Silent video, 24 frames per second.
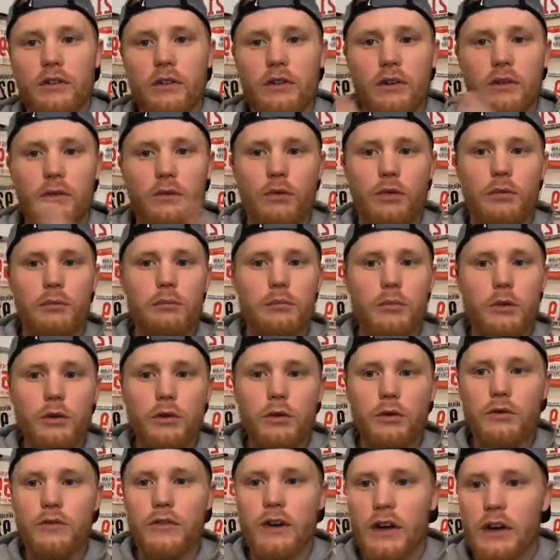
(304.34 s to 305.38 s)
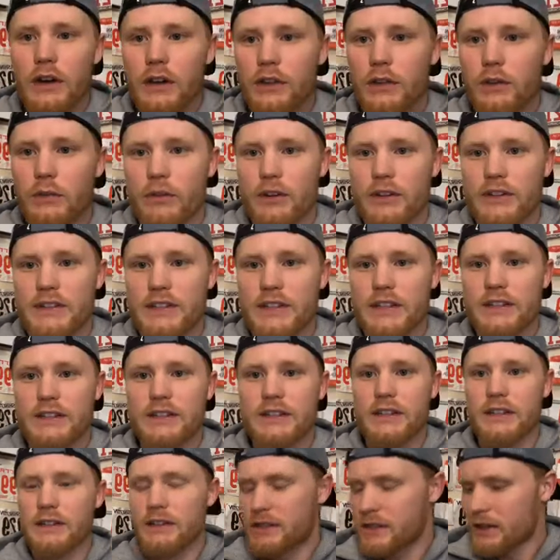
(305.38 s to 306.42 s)
going to remove the
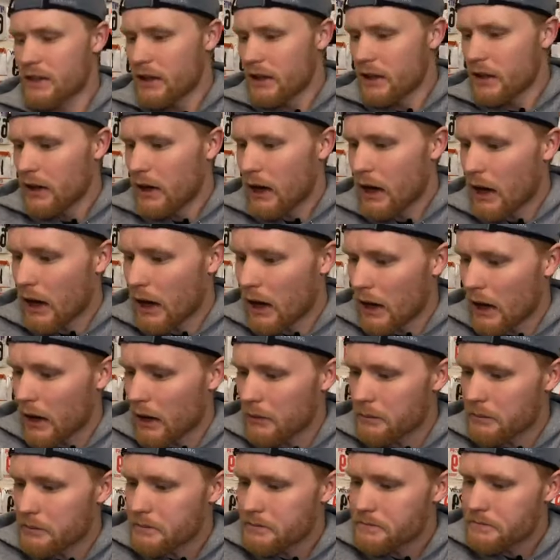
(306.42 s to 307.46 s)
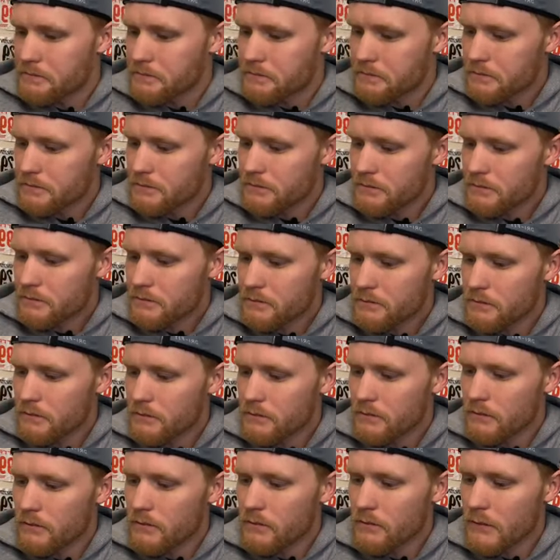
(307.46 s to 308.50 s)
resistance. Um,
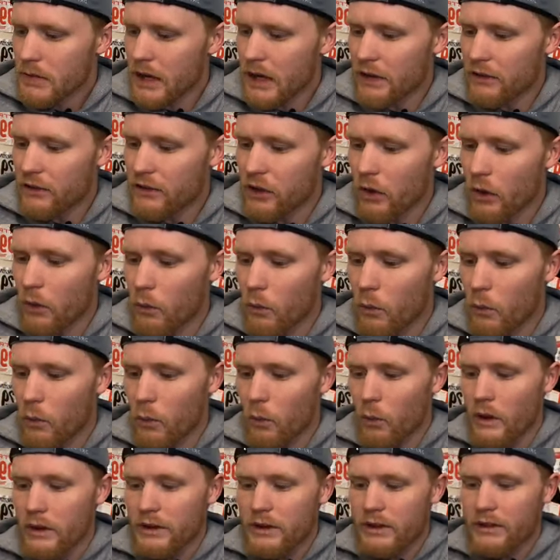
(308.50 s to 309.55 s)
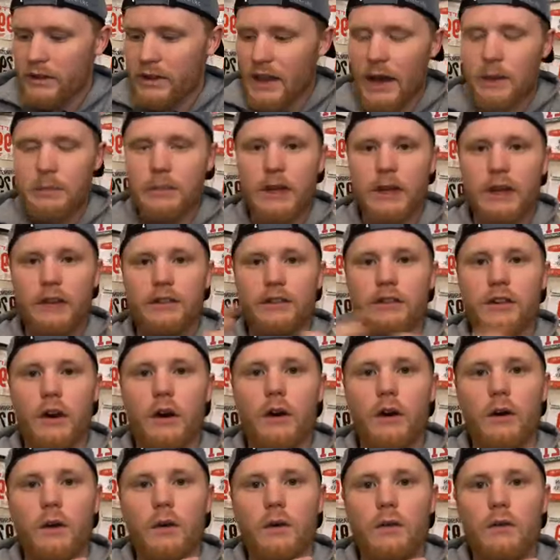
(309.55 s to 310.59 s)
and so what does that mean?
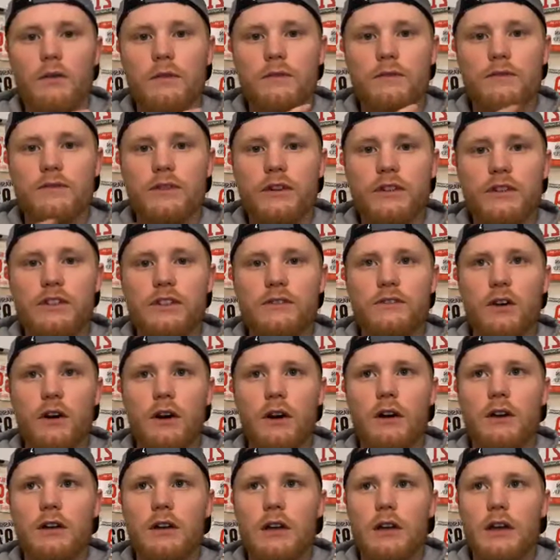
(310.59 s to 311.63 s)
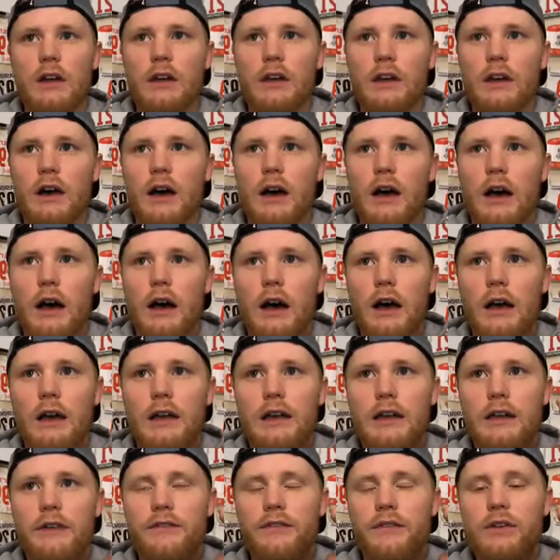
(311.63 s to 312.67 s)
So first of all, uh,
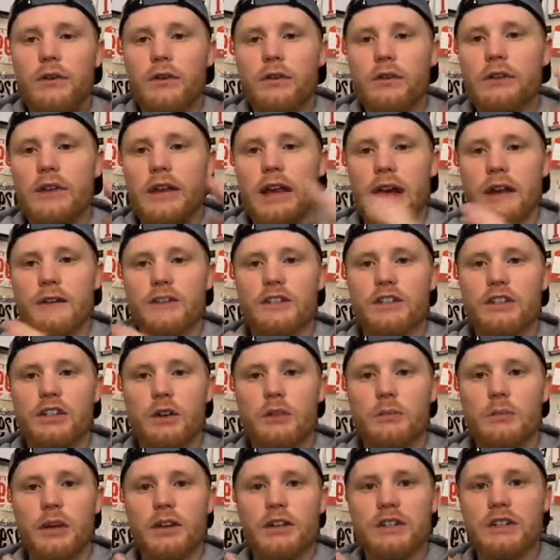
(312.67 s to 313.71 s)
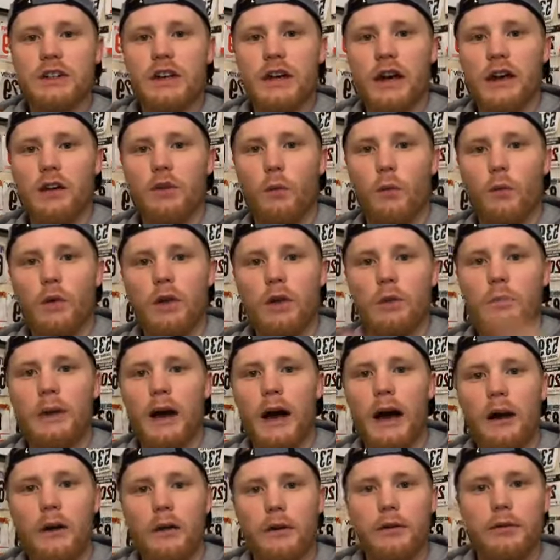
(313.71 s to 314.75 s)
if you only have so much kind of
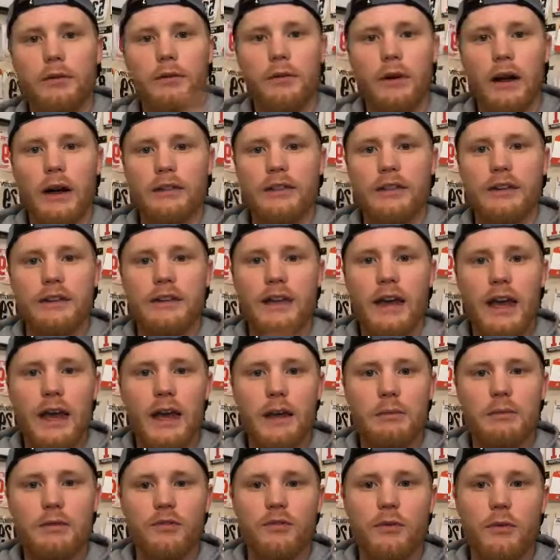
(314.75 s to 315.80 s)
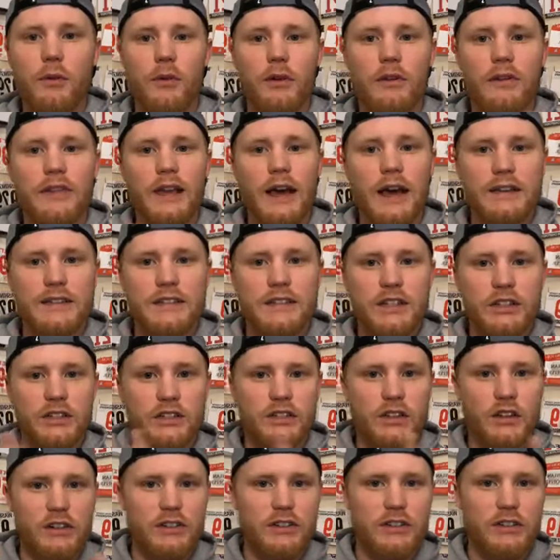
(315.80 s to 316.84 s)
willpower throughout the day before that just
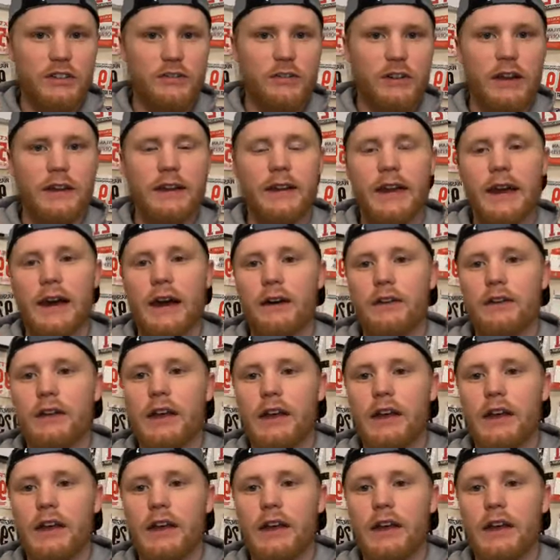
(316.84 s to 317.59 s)
starts to run down,